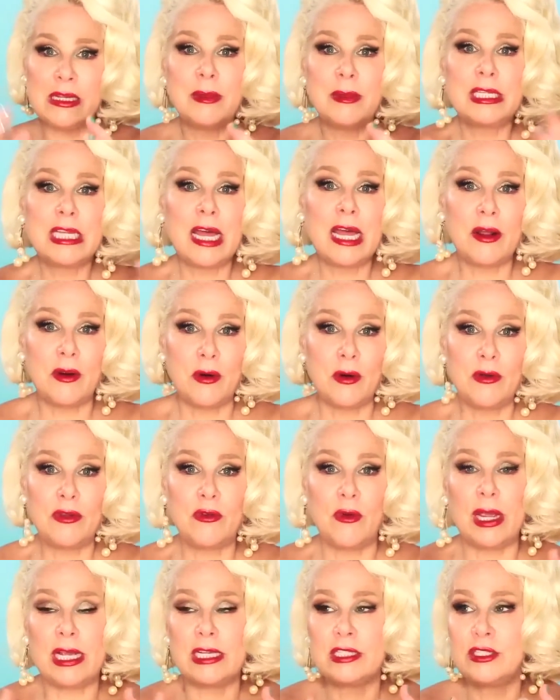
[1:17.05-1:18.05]
I mean, not an
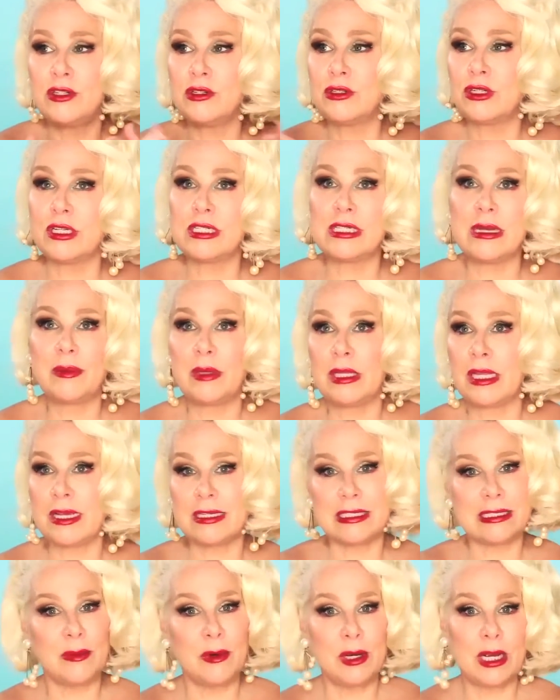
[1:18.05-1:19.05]
earthquake. It's usually something like
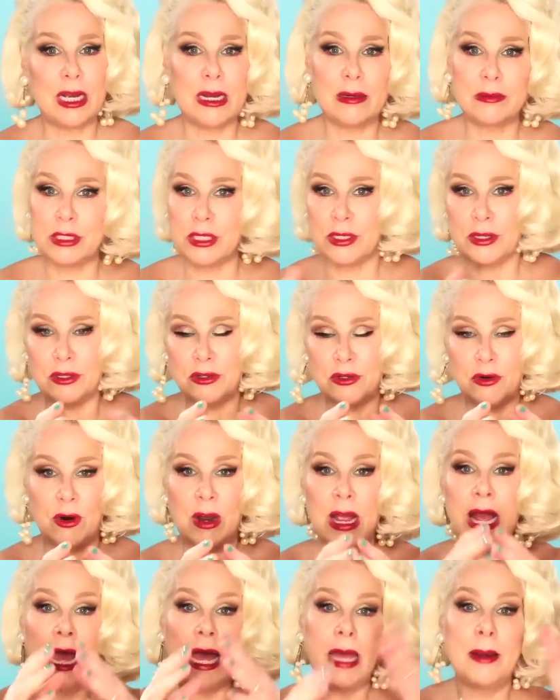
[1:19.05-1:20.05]
someone comes through the
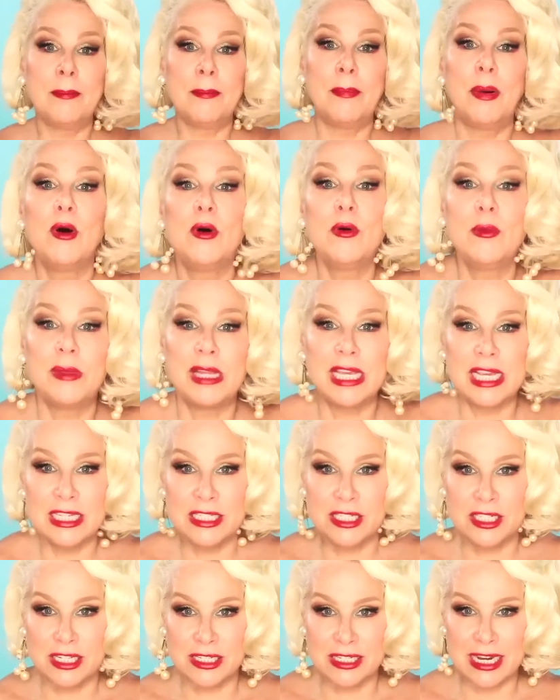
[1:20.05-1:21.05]
door and boom, the
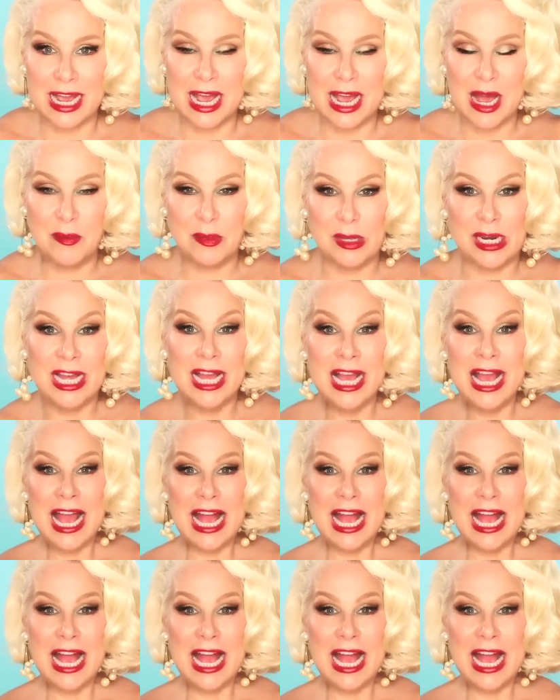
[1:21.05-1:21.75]
kiss doesn't happen.